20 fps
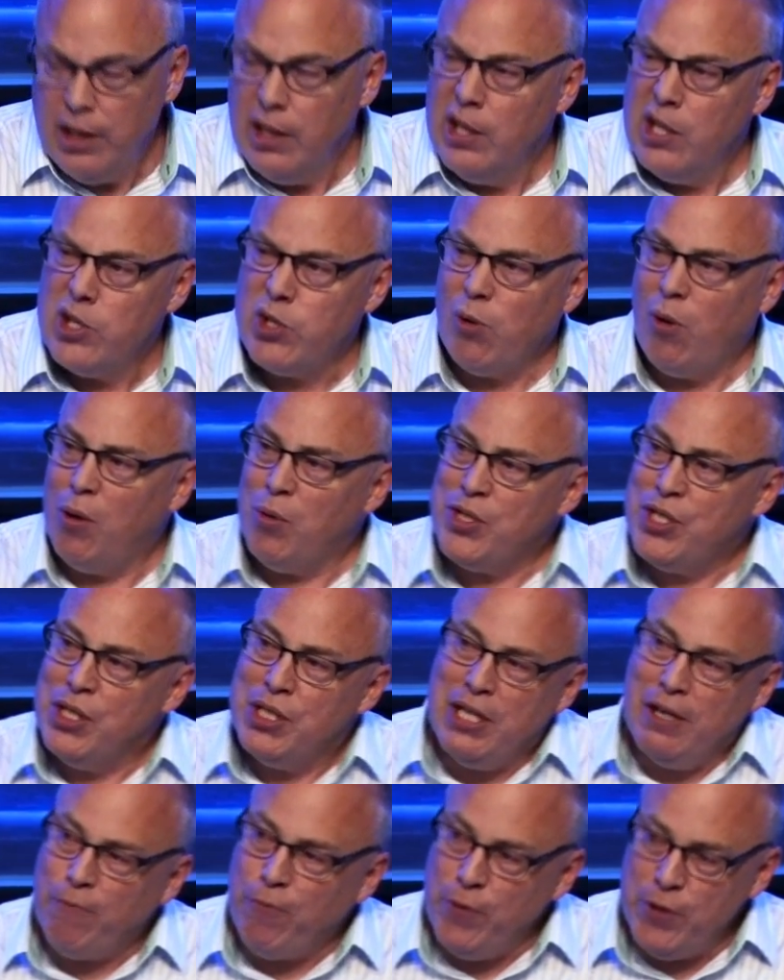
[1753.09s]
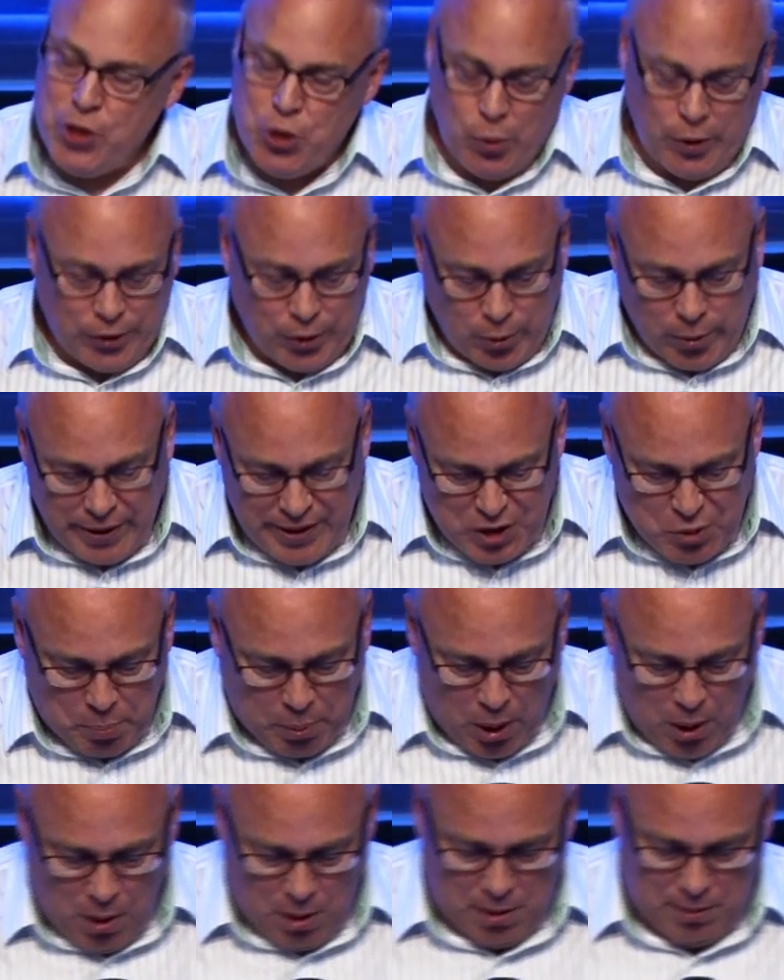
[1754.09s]
So, what was the difference with Chris
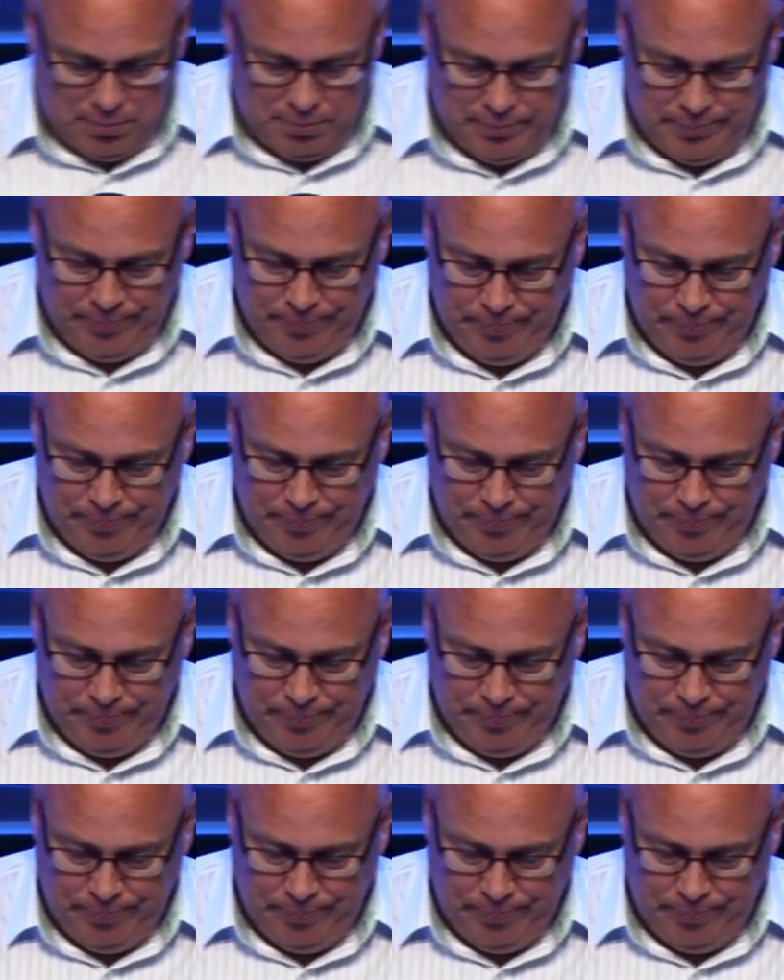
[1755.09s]
Paul?